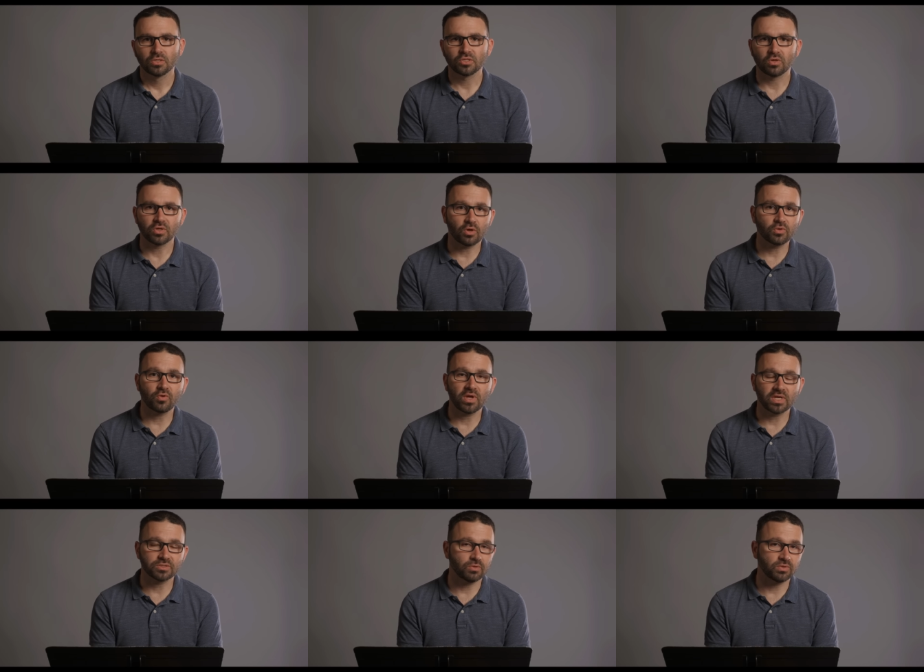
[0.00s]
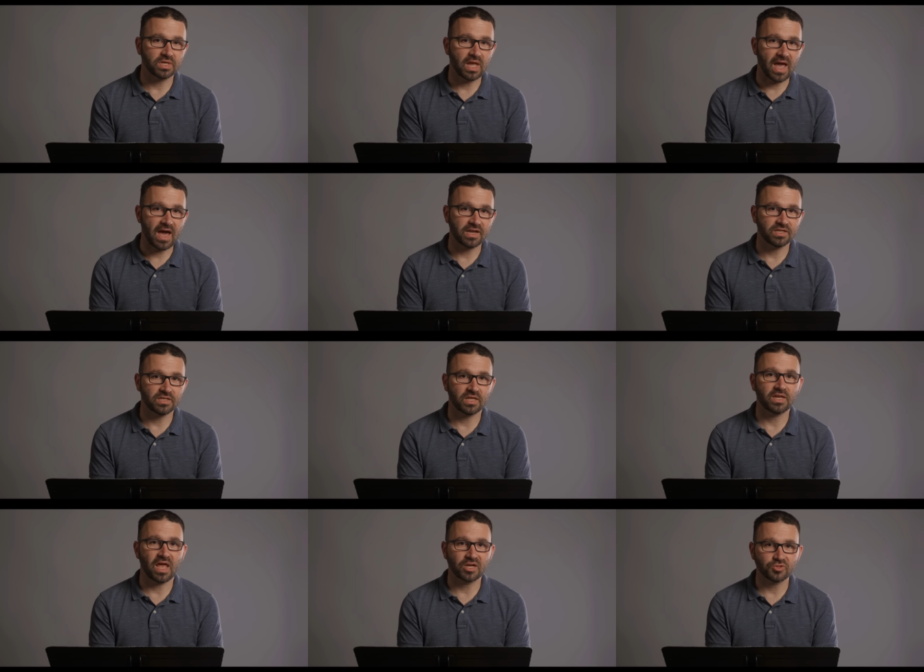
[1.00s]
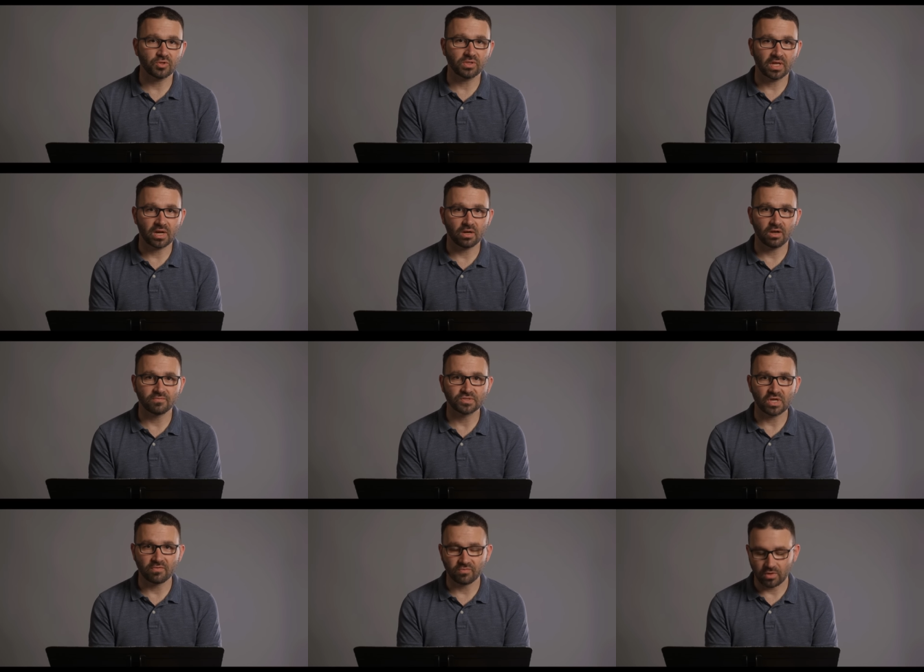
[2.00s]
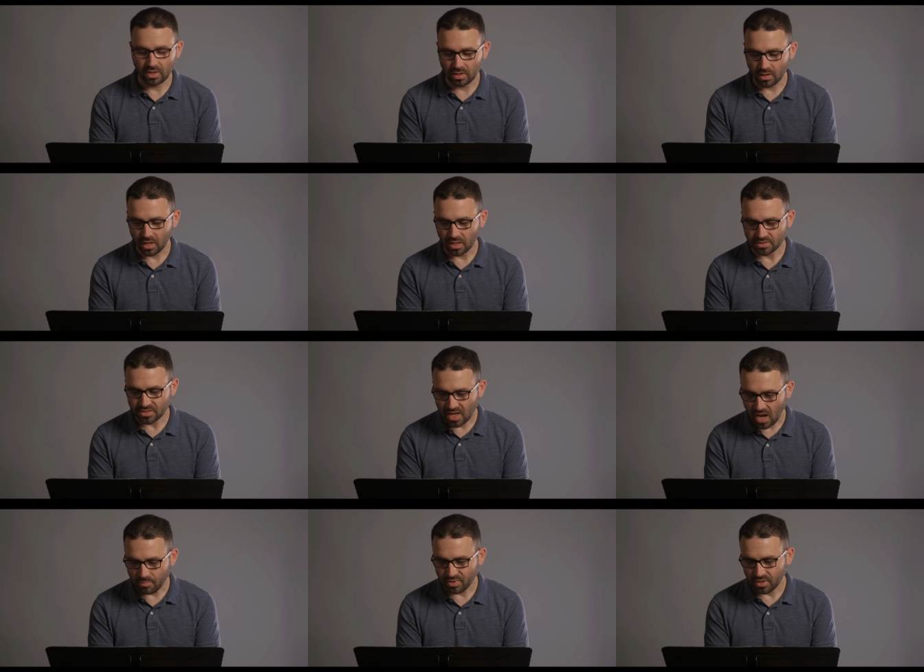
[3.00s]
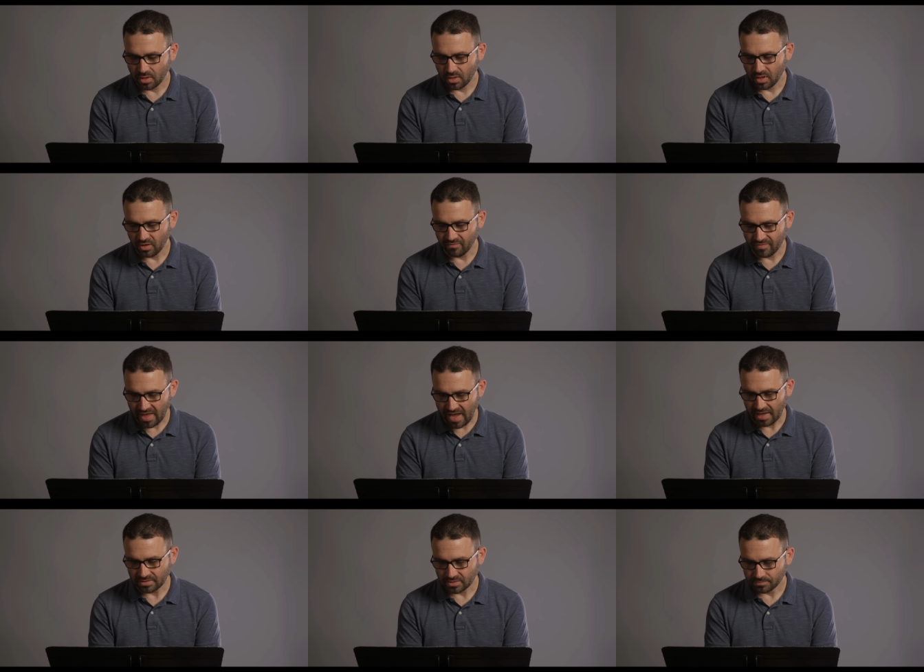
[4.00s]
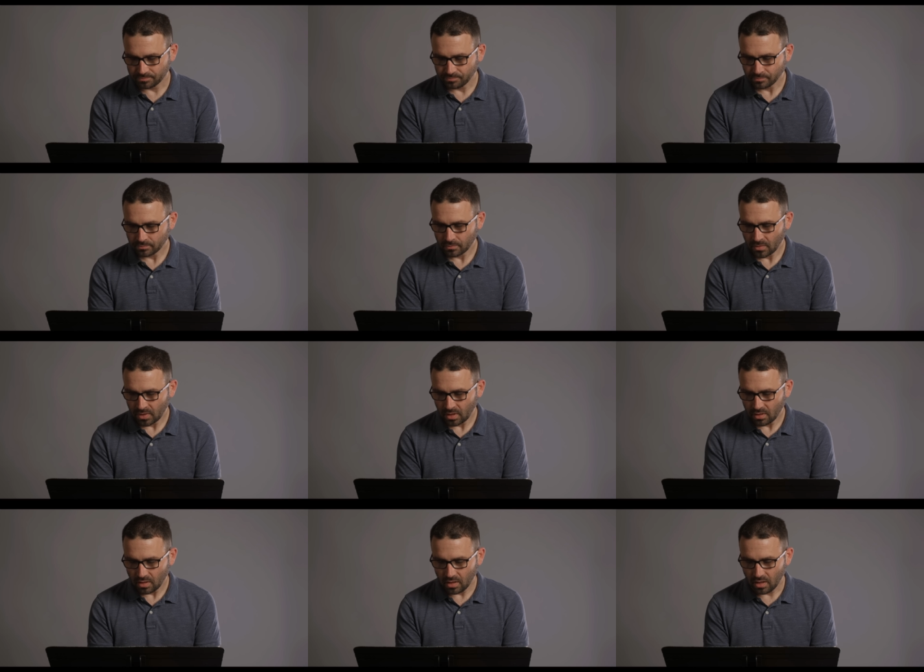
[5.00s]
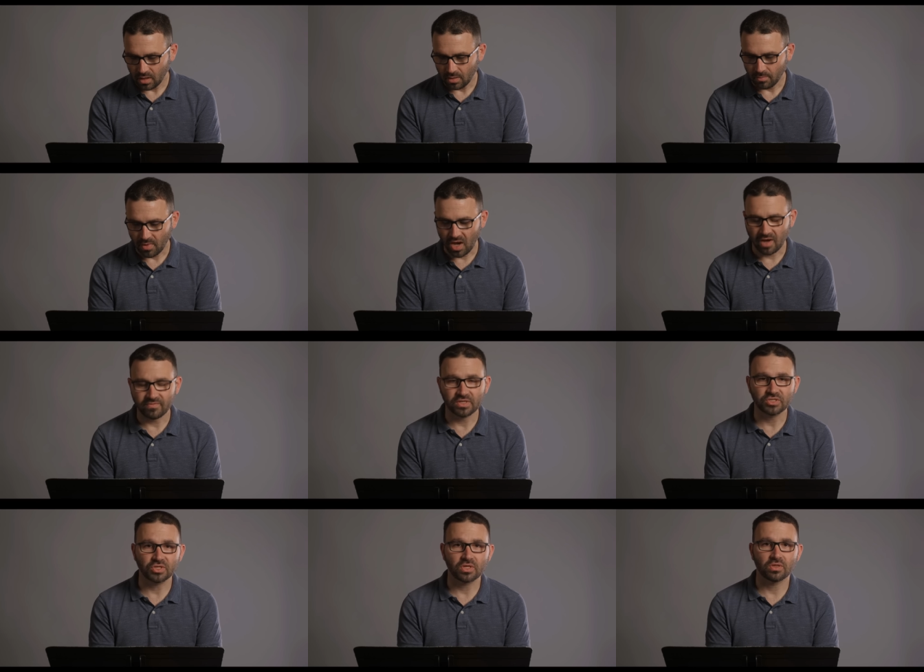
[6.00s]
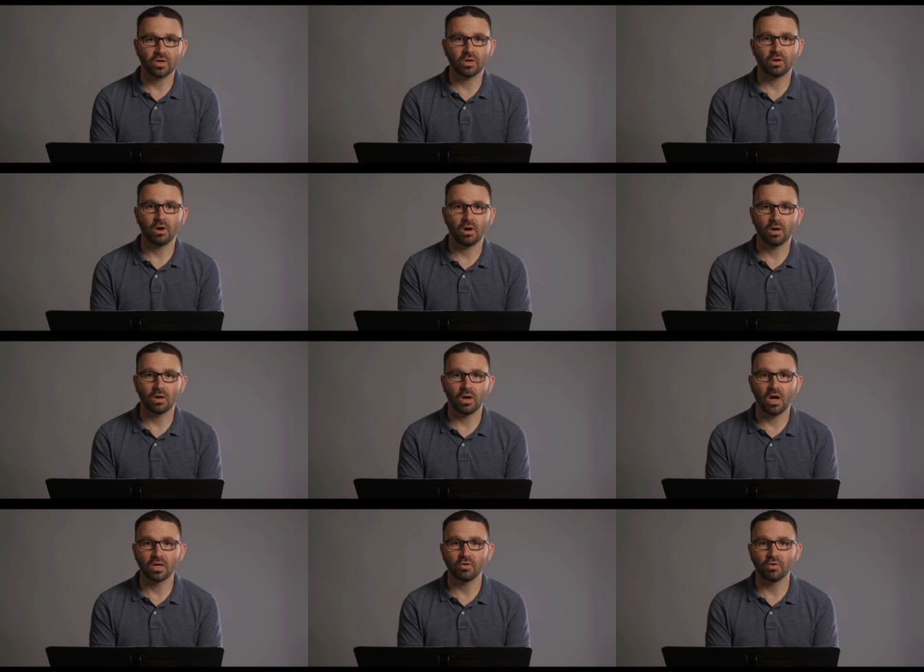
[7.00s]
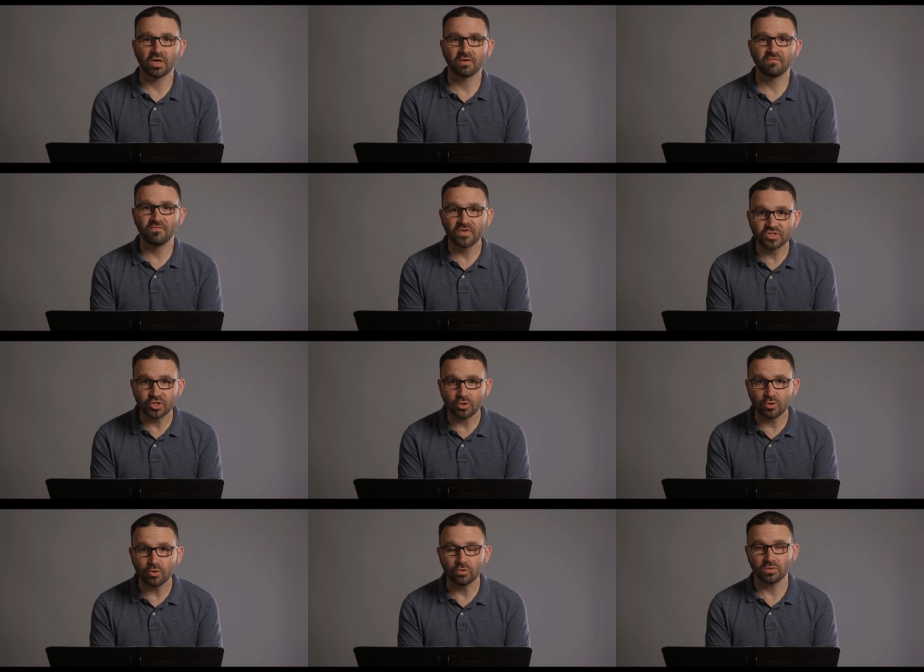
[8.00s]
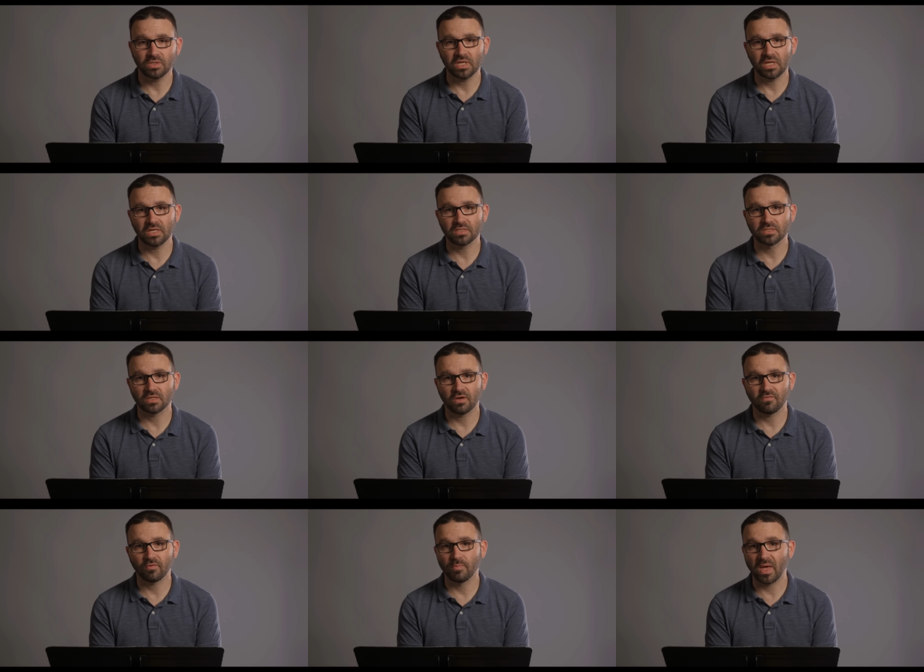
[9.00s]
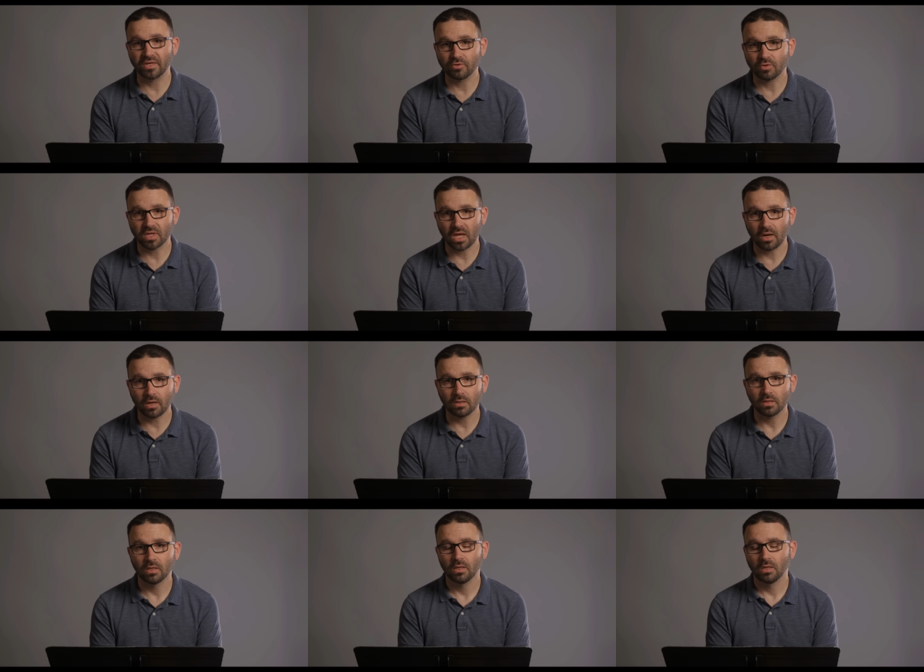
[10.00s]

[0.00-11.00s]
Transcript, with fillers: So the earthquake has only added an extra layer of suffering on top of that. Um, obviously, there are ongoing physical needs uh, for medical care.